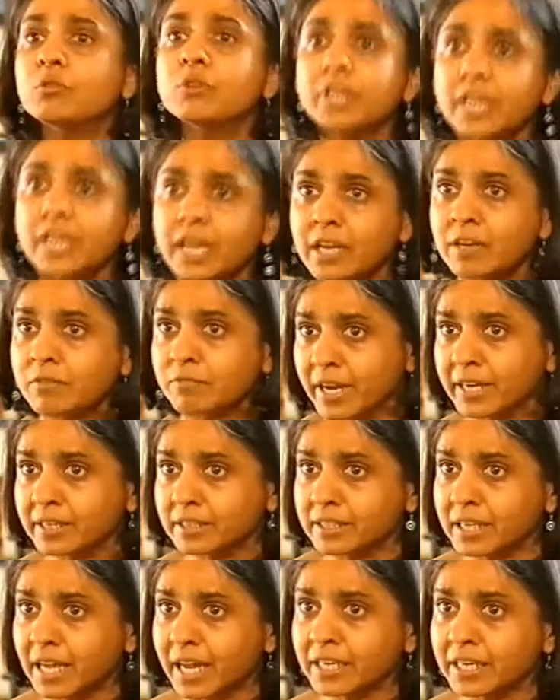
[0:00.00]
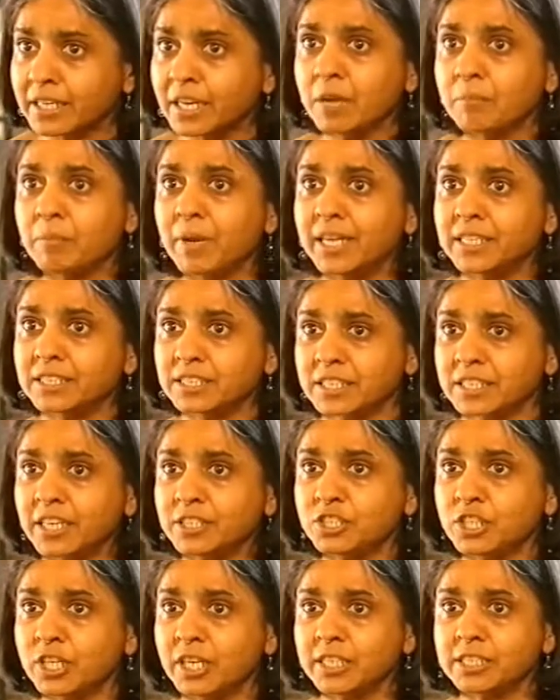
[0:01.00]
you reinvent that by
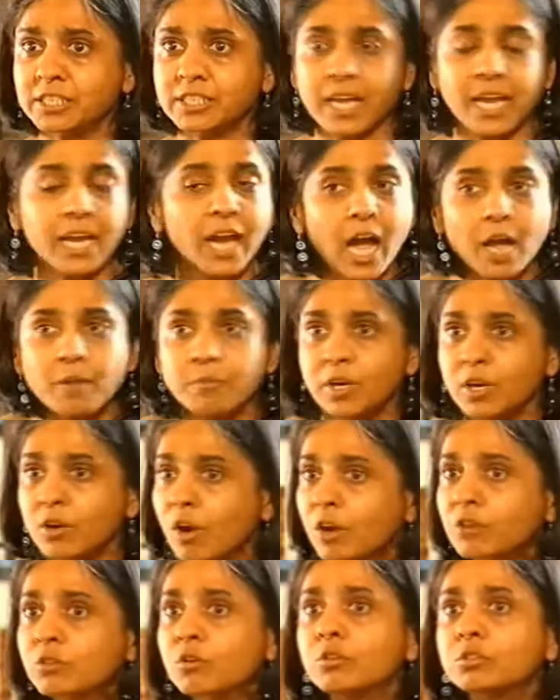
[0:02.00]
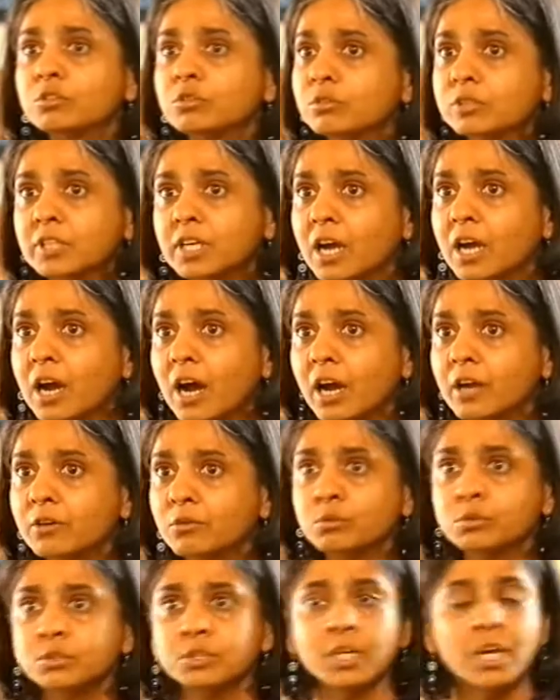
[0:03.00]
essentially saying, I will not go through the car
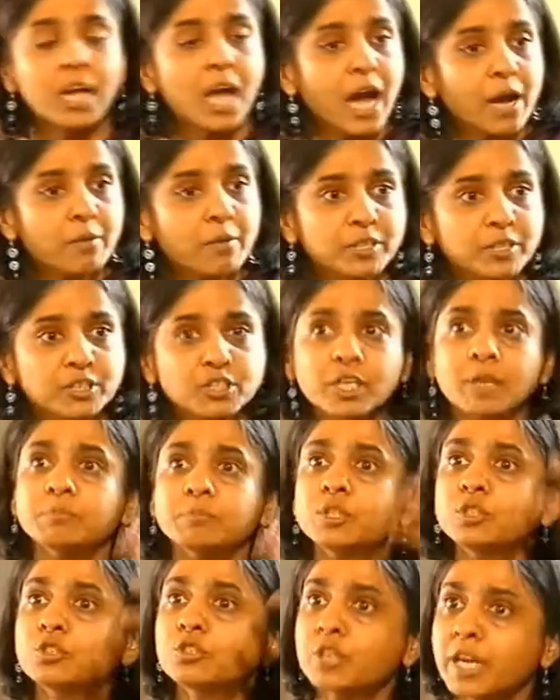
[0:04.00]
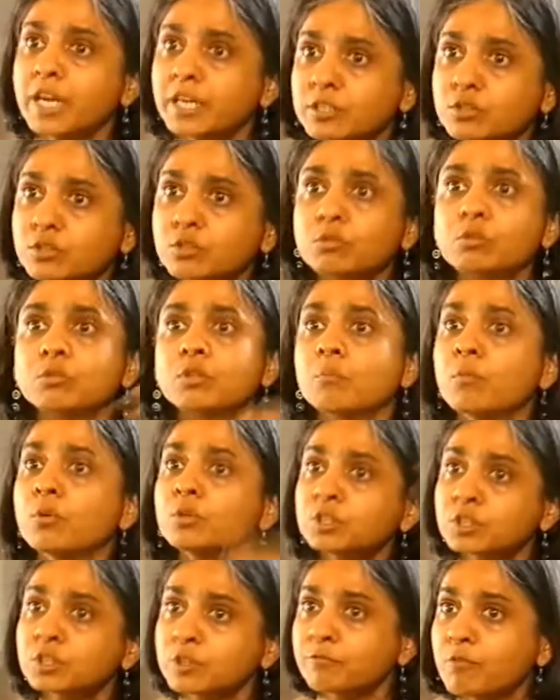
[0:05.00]
route, I will jump straight through the
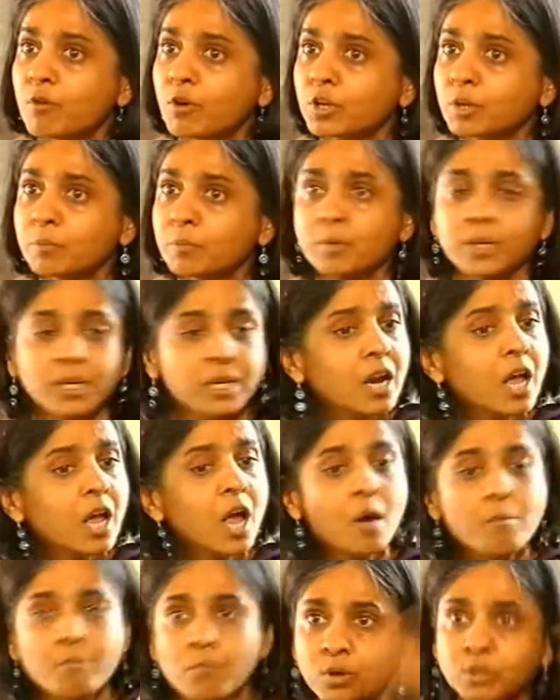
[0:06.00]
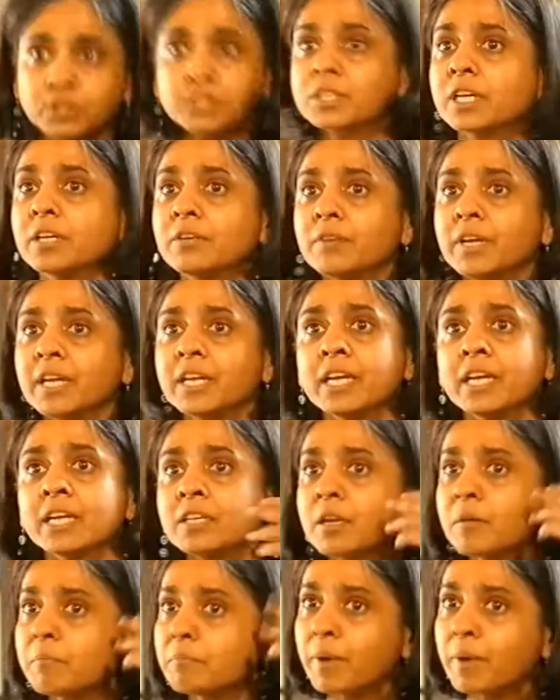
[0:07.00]
most affordable, most convenient